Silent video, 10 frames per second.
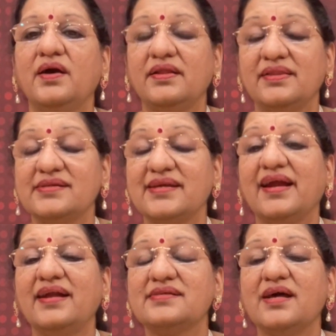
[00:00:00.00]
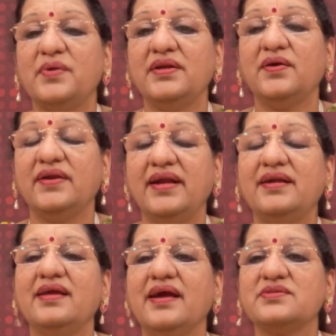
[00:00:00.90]
the second sa, when you're
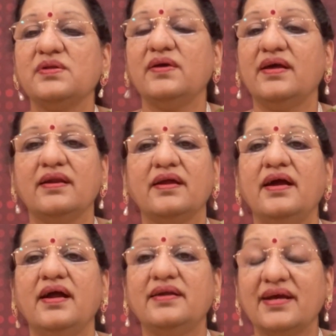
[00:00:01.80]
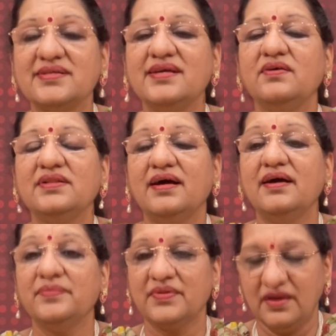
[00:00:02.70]
hitting, actually you're touching the
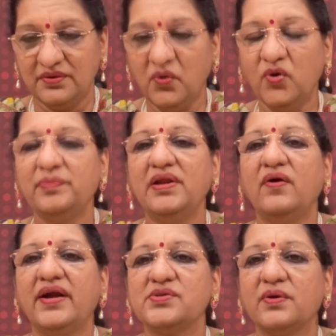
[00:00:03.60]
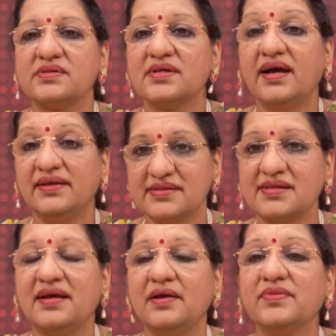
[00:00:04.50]
note below it. So sa, da,
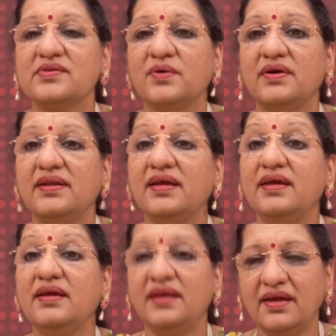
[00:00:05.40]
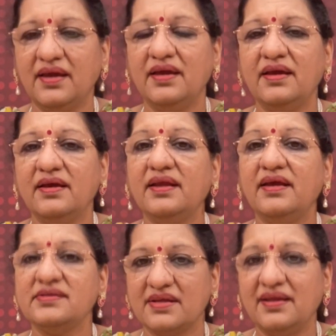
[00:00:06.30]
sa, so ri,
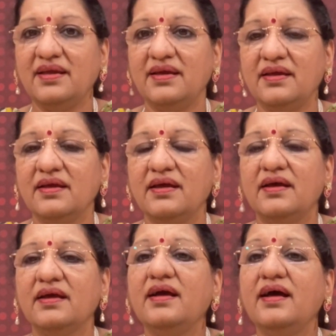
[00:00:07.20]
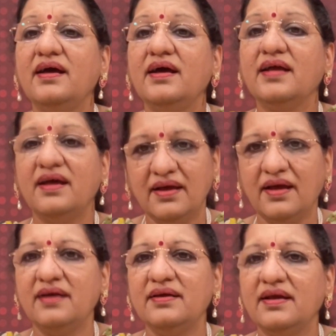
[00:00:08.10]
sa, ri, ga,
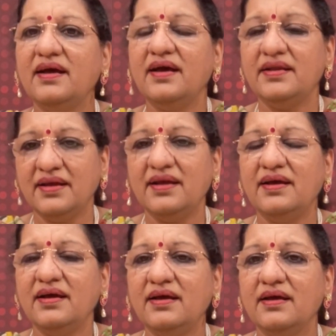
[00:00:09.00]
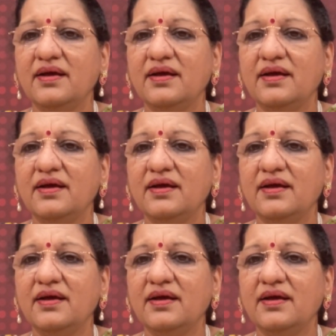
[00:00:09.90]
ga, ri, ga,